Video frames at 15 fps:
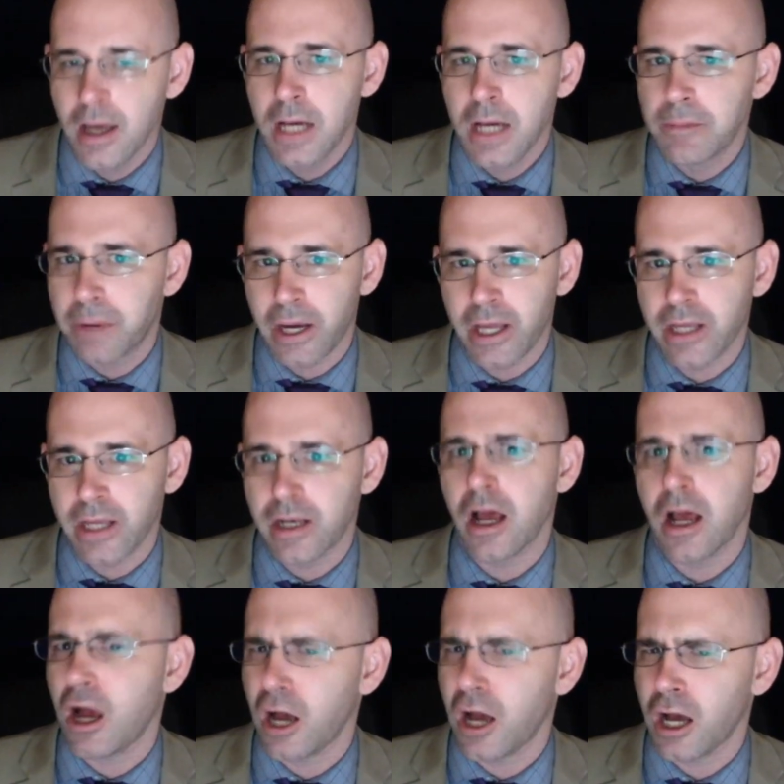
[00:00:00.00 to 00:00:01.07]
but
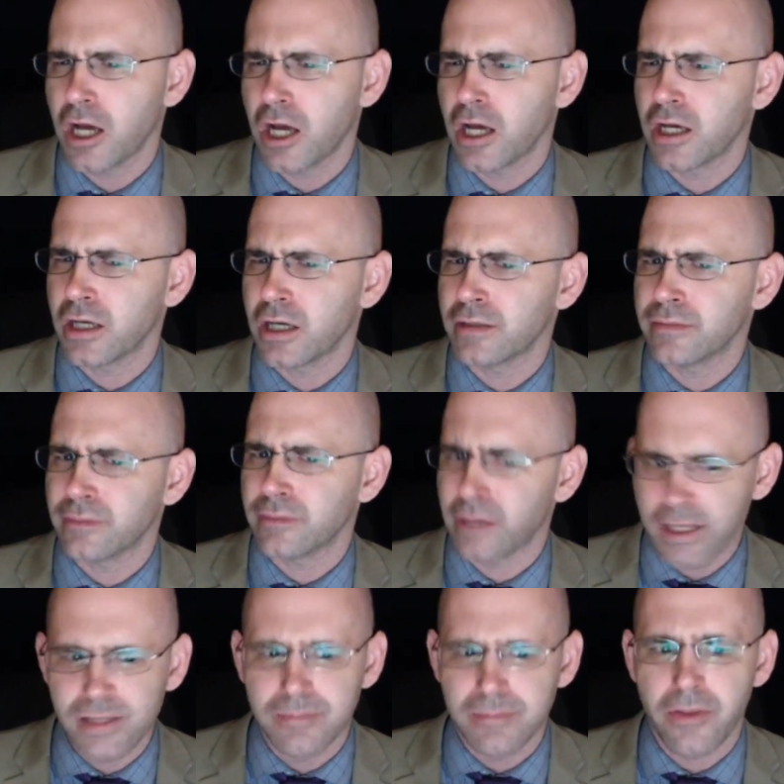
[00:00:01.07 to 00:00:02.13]
uh,
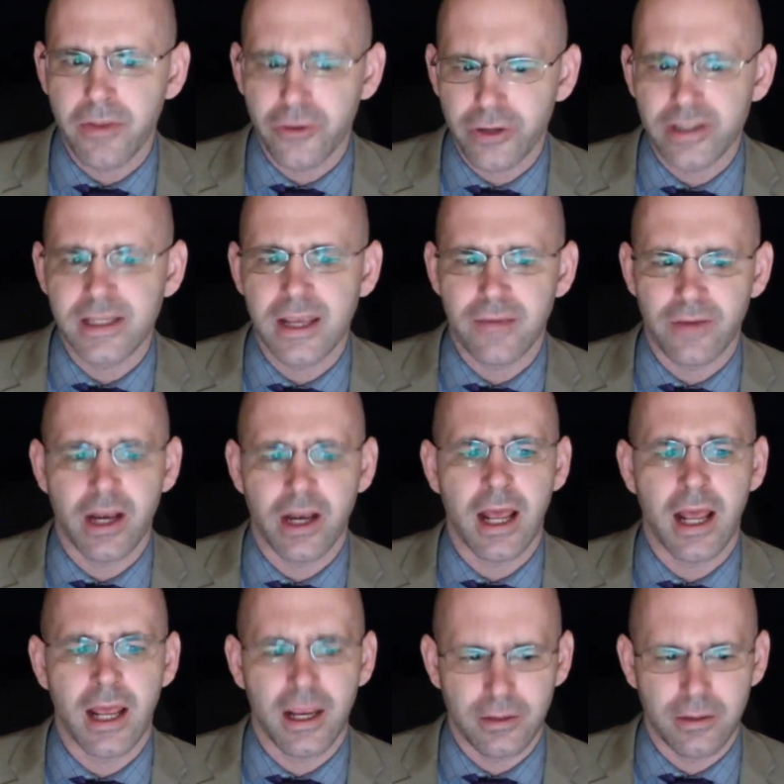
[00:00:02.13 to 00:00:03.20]
his mother is given
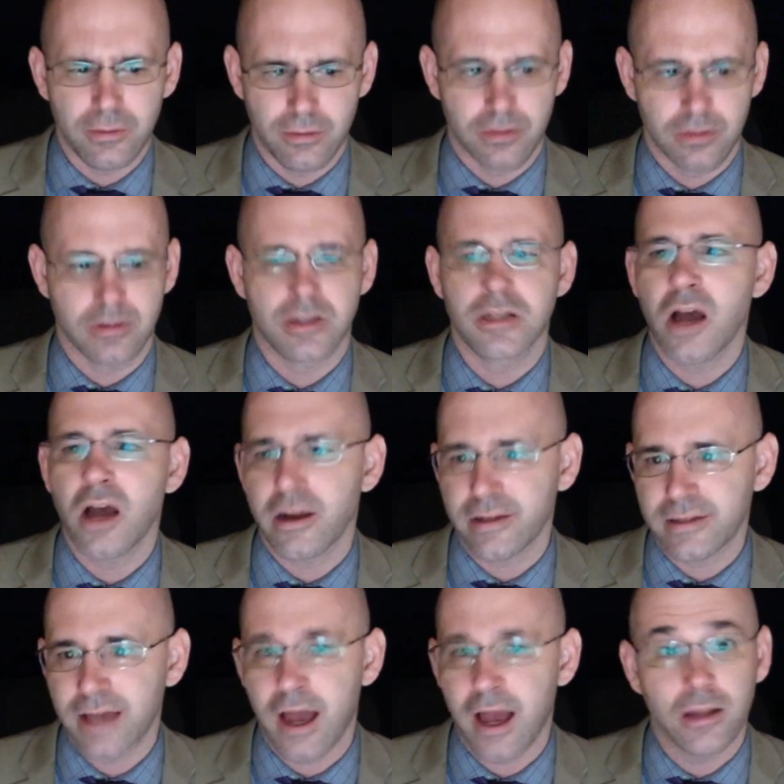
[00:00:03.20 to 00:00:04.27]
a ton of
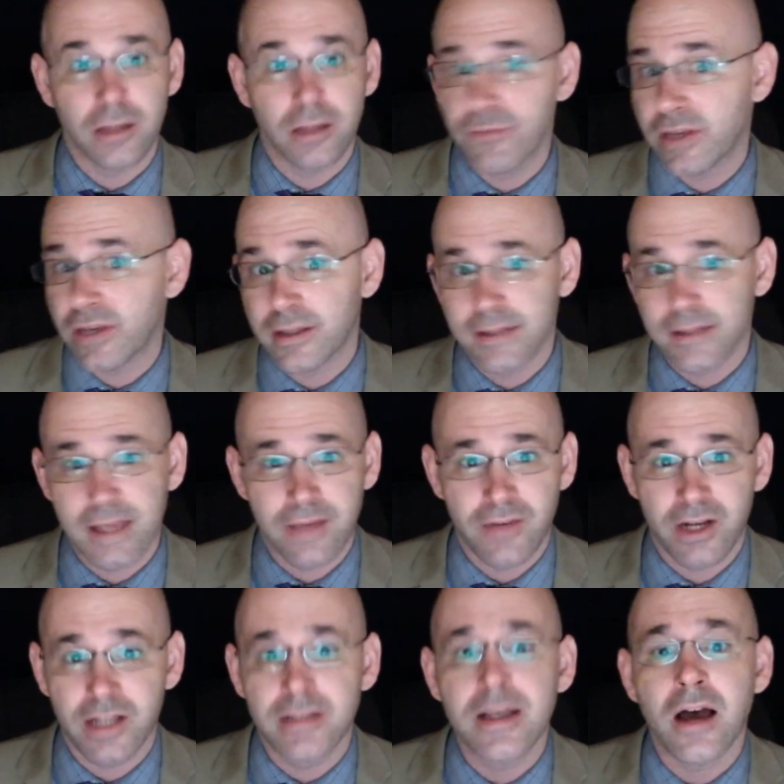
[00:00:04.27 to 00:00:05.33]
time. Olivia is given
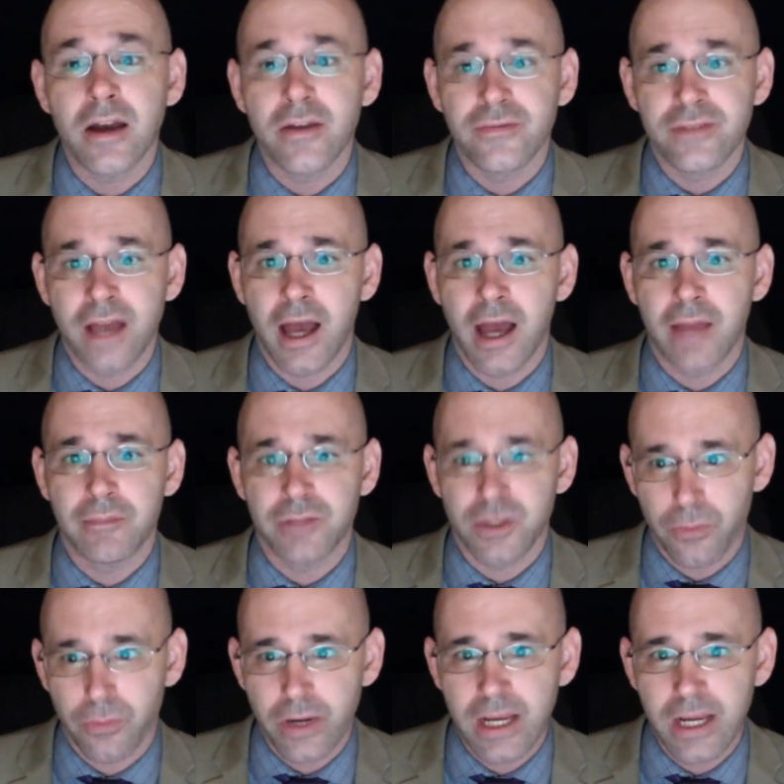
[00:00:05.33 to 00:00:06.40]
a ton of time to
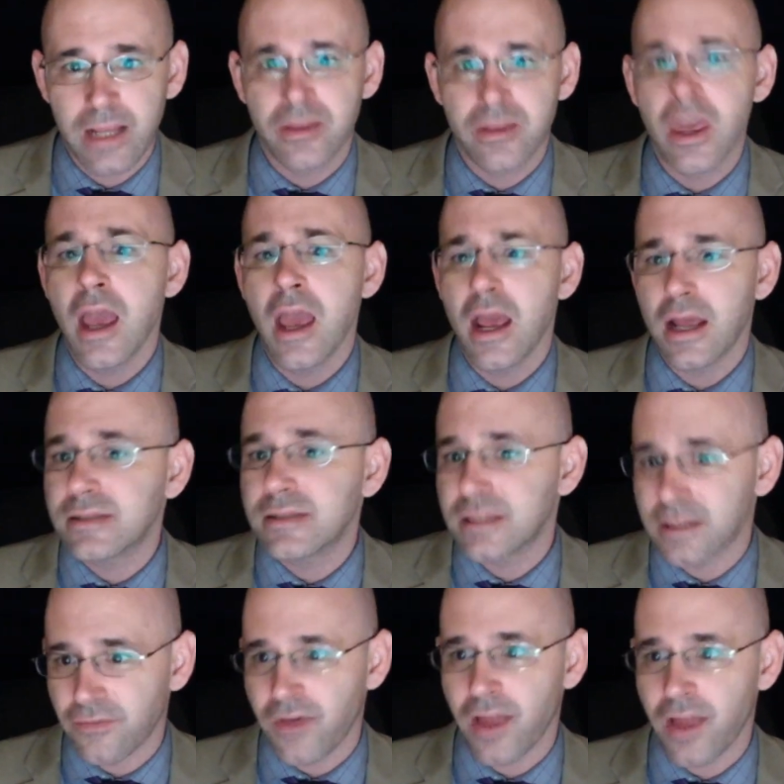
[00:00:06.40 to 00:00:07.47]
breathe and to
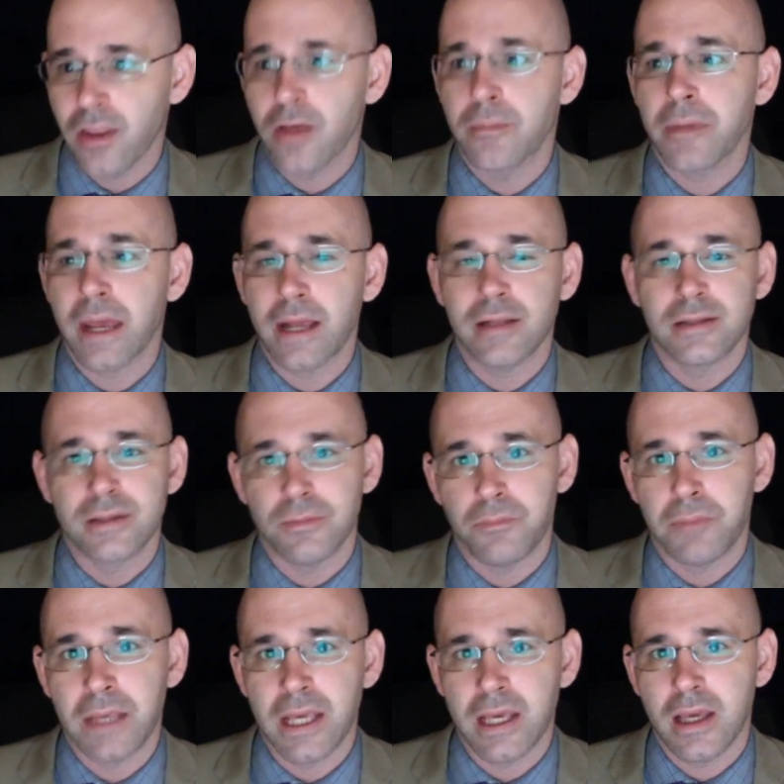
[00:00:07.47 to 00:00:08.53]
develop and to
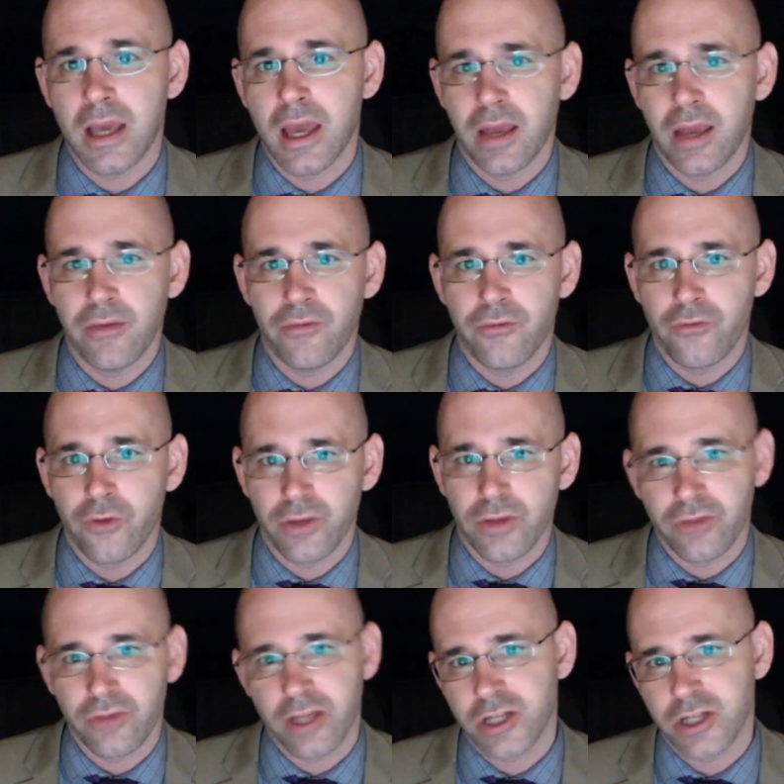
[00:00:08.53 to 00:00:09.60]
be a fully
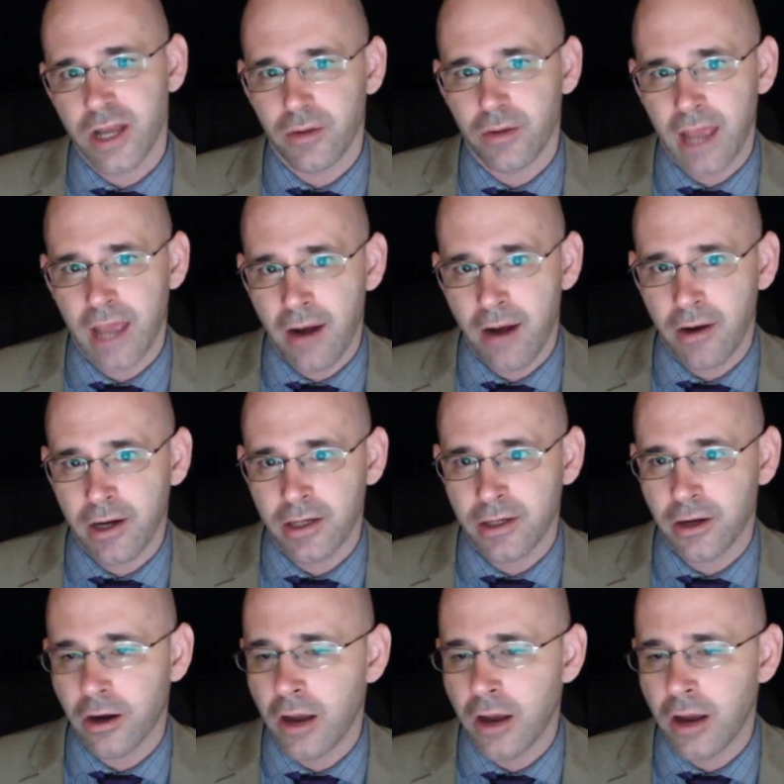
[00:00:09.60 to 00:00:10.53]
fleshed out character.